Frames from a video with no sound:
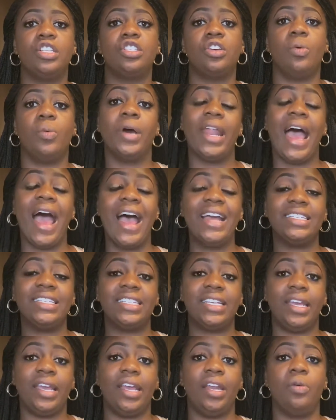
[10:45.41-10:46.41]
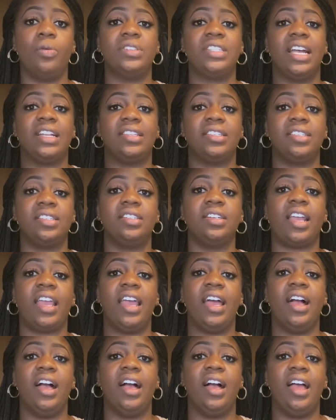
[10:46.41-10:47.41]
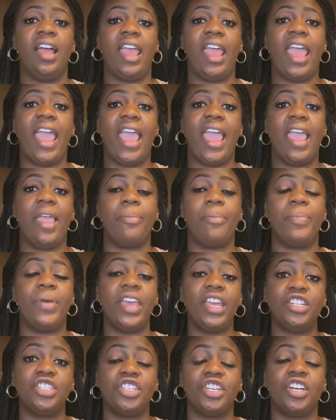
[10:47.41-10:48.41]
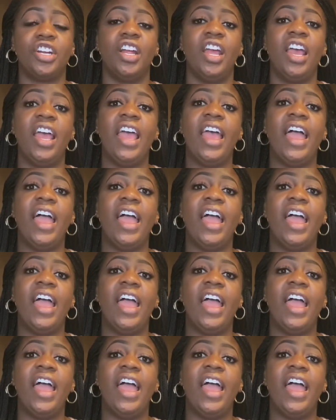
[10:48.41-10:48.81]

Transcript: So what I did was I took a picture